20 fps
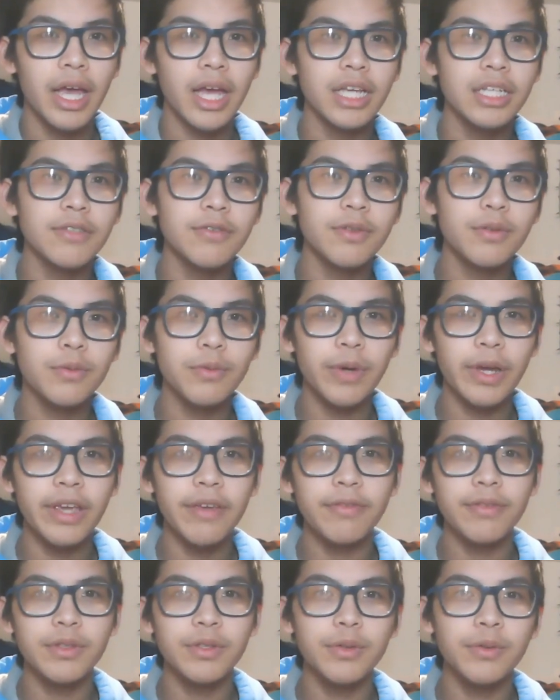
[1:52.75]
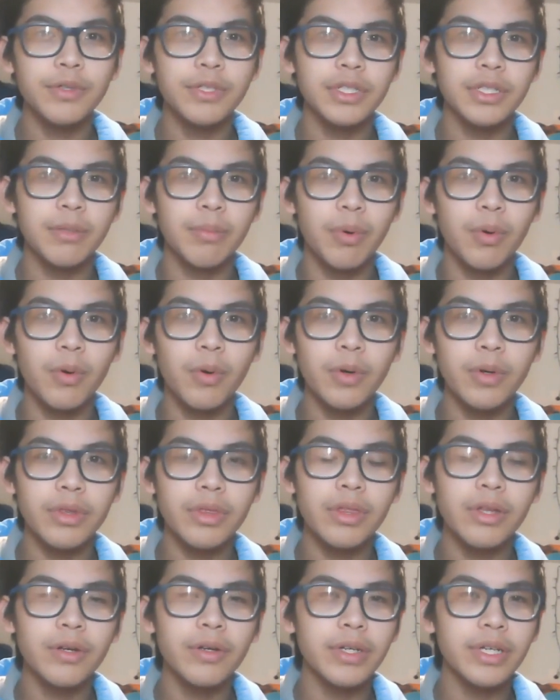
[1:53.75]
As for Wave 2 as
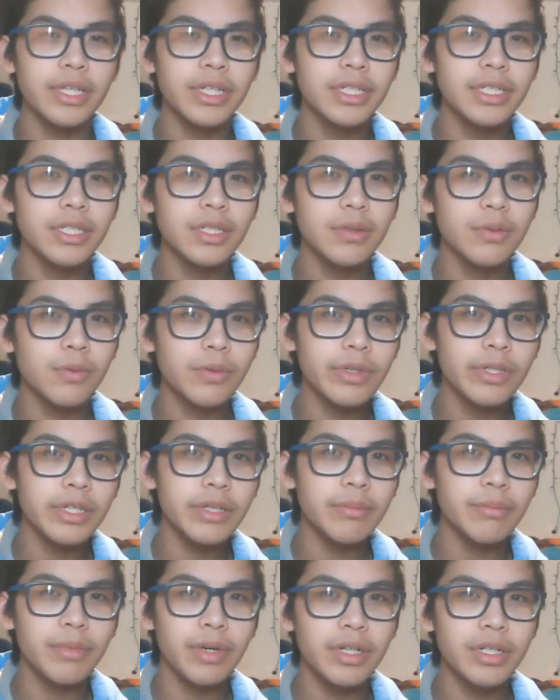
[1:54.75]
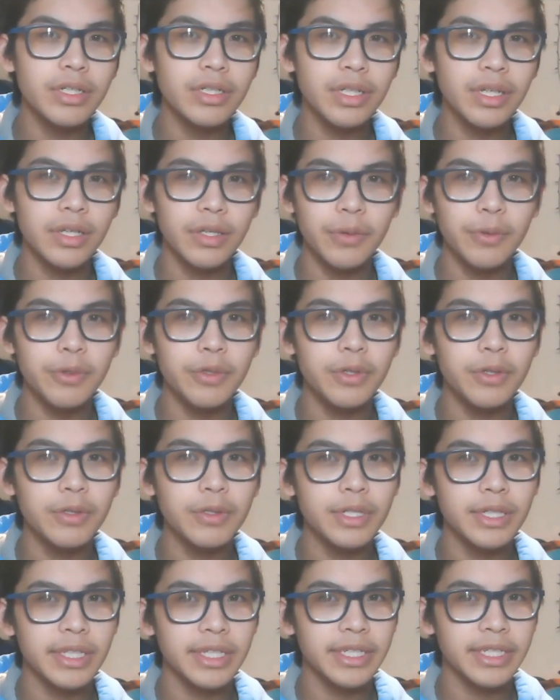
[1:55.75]
support, there isn't really much that you would
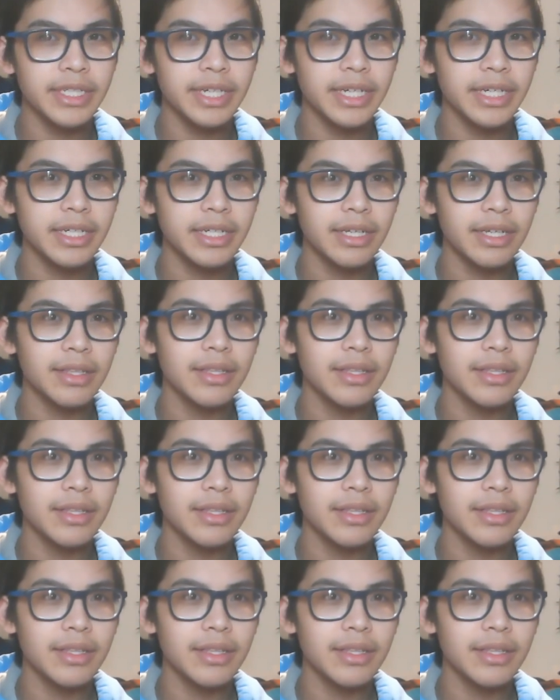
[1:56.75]
use in the deck.